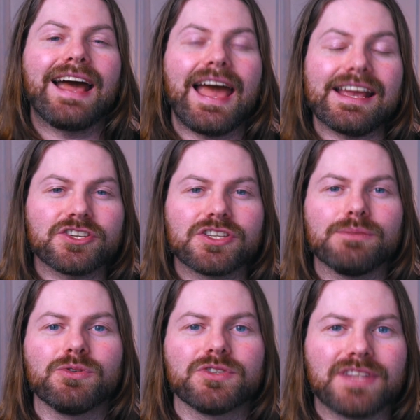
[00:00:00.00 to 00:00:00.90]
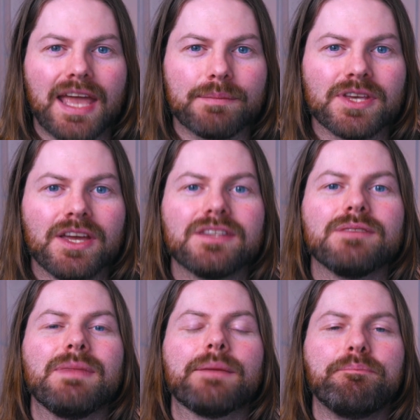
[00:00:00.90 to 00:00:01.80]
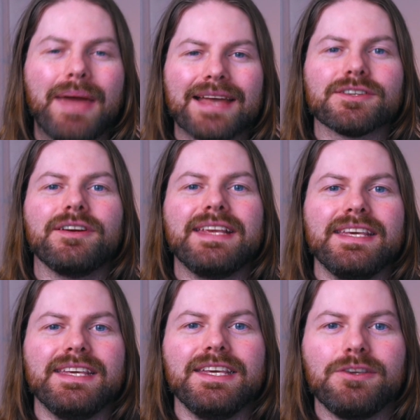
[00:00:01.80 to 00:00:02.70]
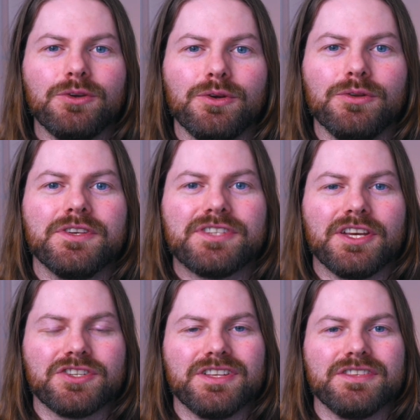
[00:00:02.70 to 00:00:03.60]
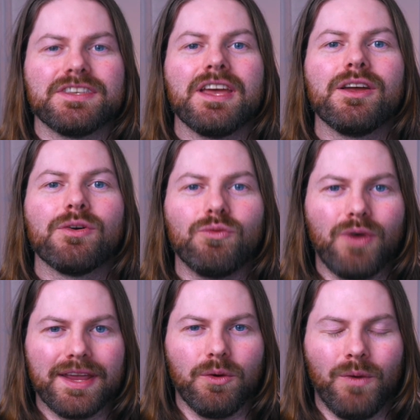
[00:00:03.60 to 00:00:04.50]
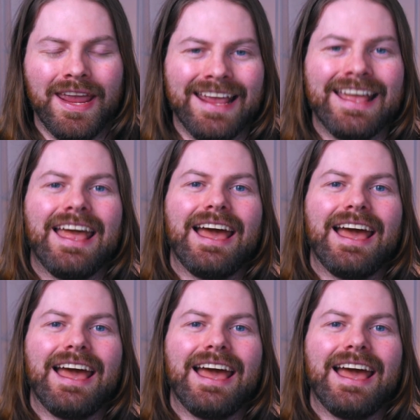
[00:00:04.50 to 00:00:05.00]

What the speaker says: actionable steps to make better EQ decisions right away.